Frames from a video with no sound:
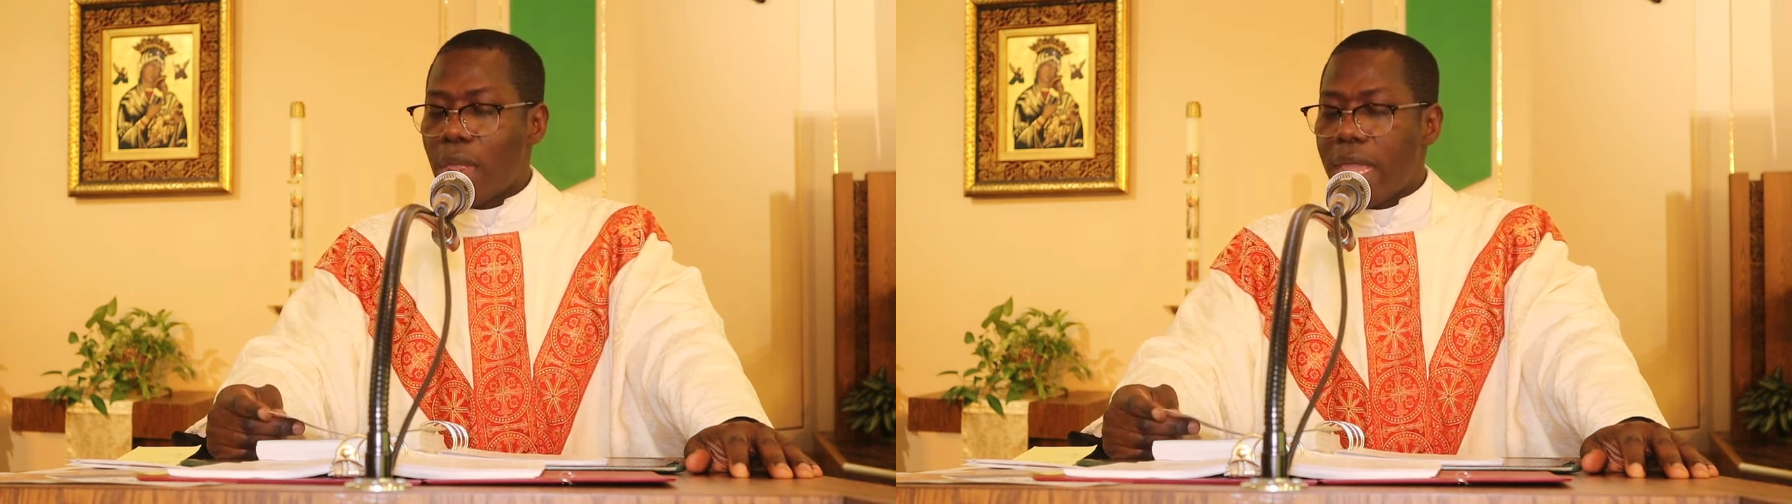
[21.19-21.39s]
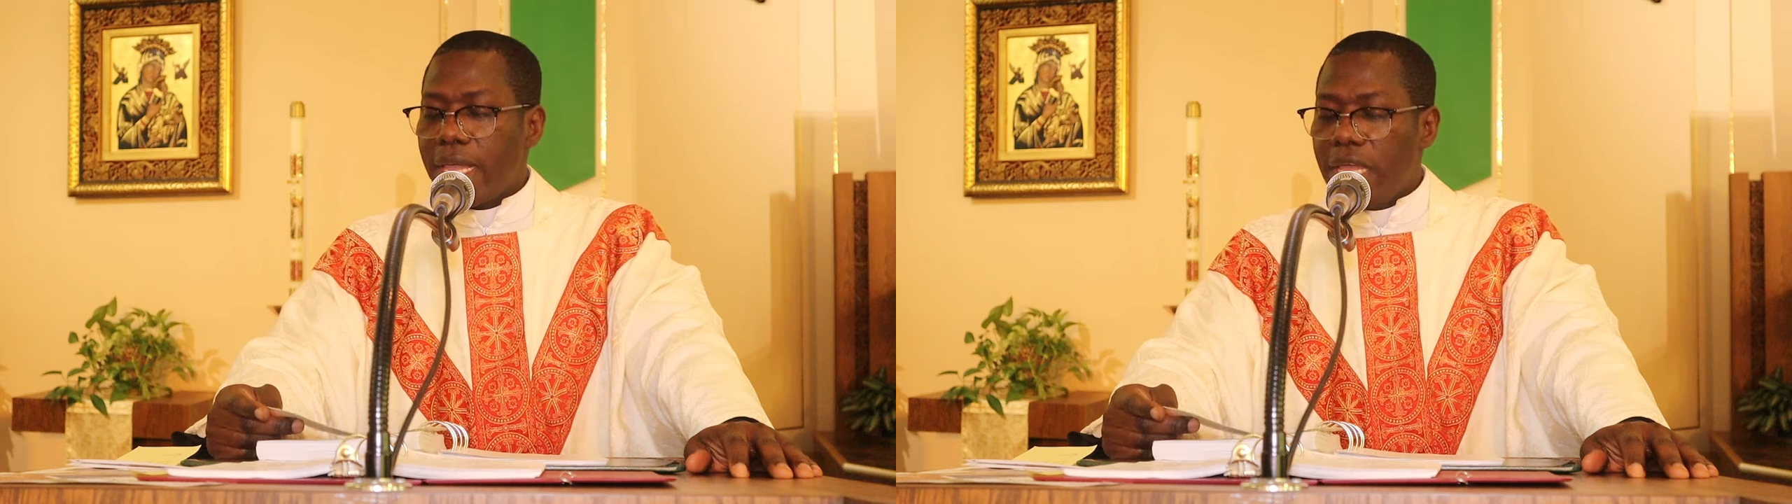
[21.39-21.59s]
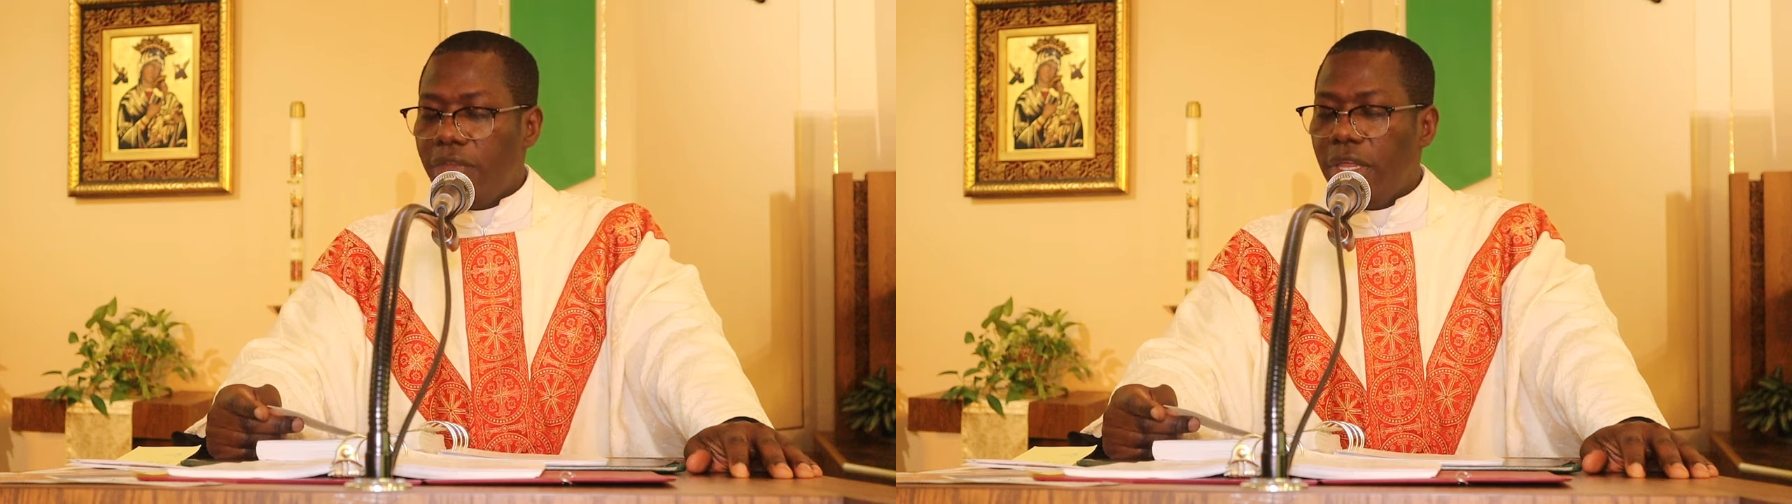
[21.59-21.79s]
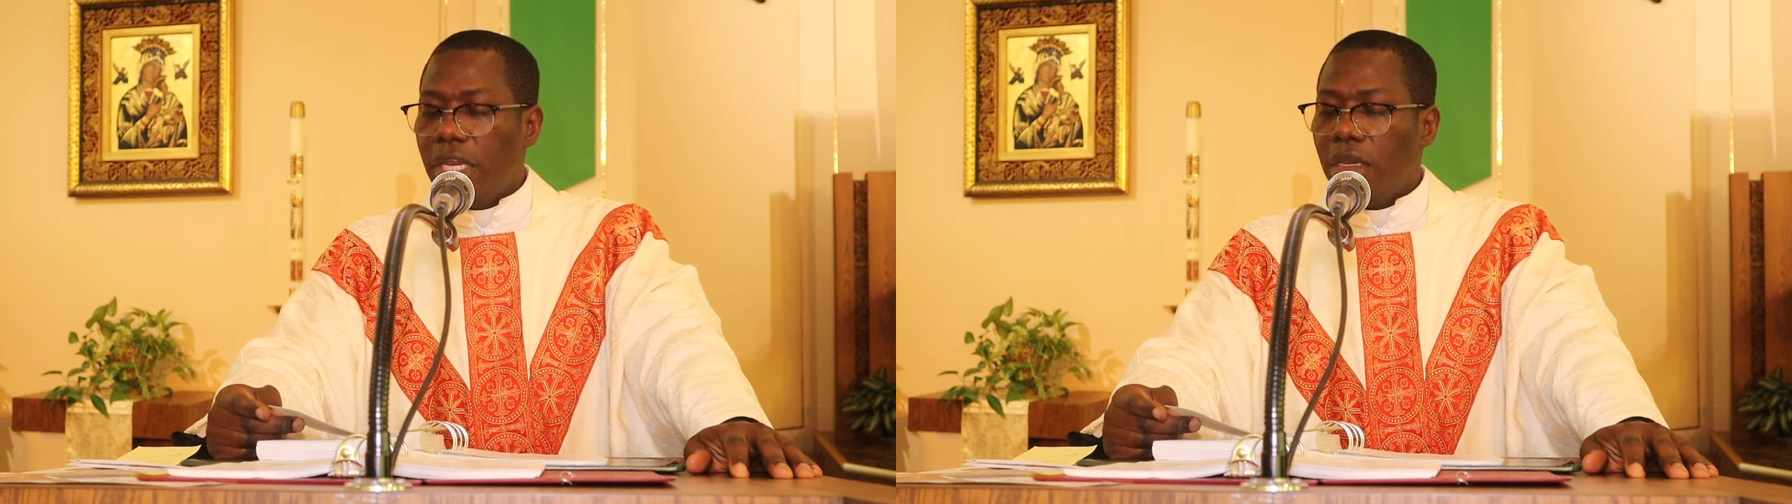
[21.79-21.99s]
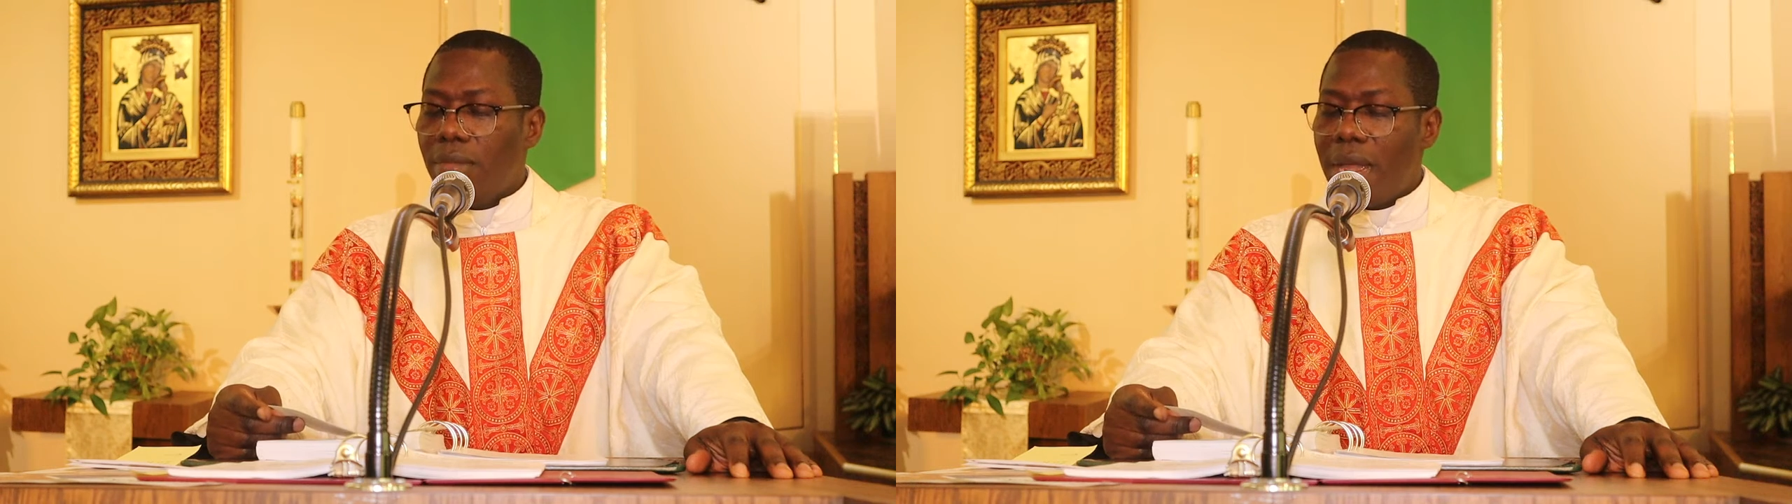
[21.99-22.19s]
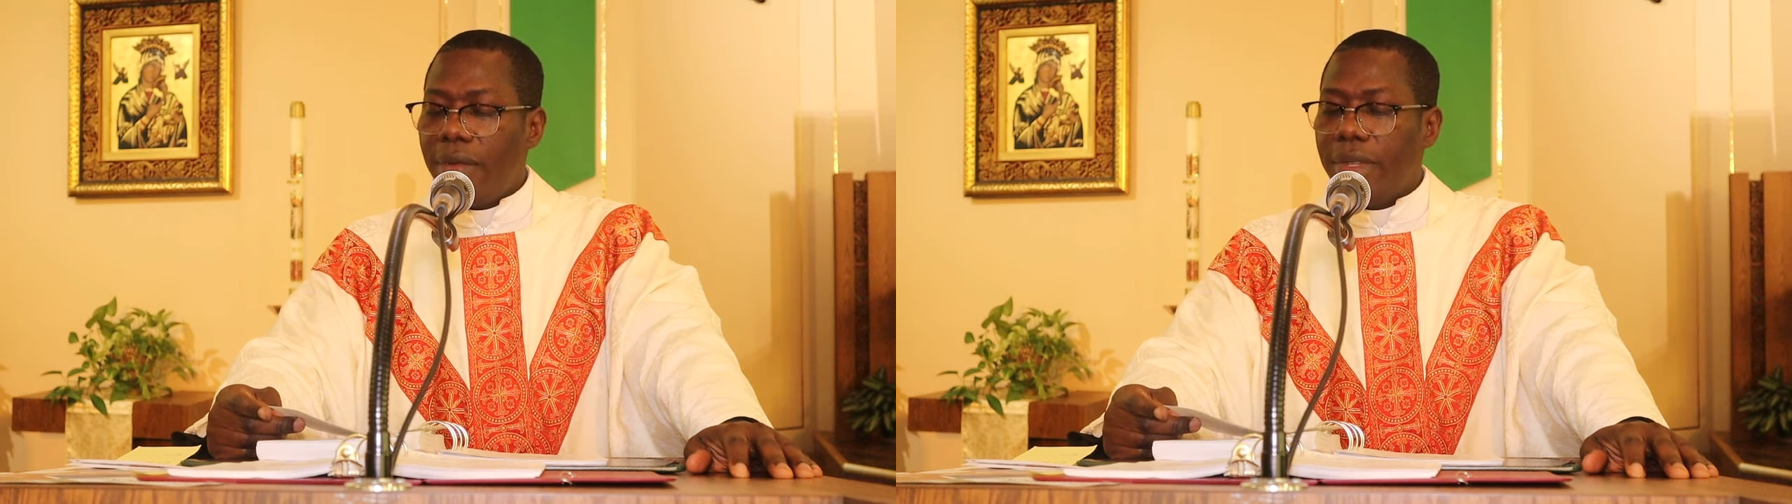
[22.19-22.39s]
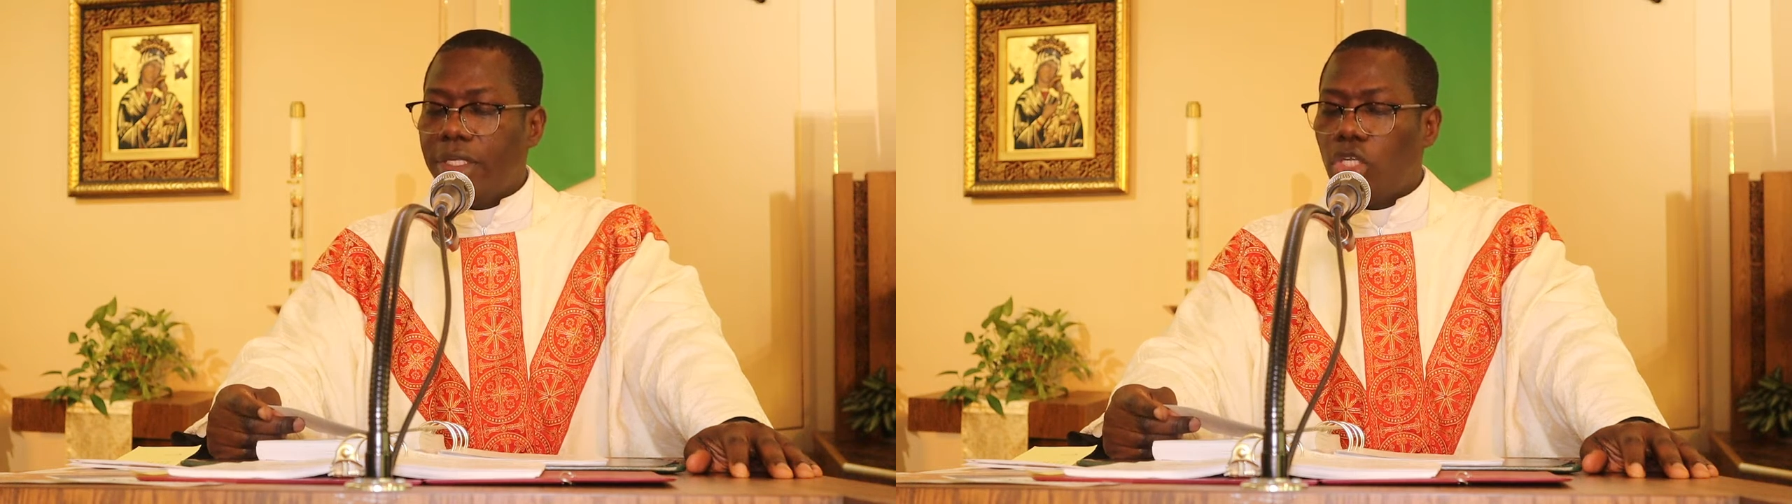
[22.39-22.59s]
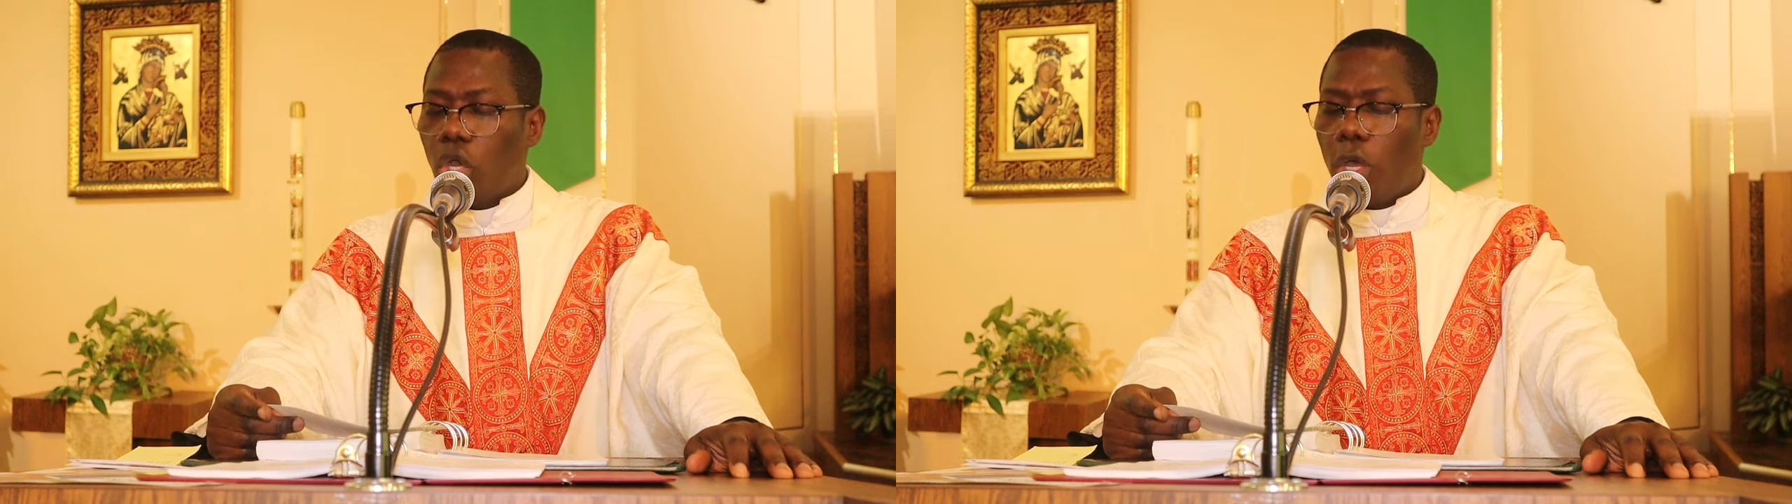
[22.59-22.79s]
and giving in marriage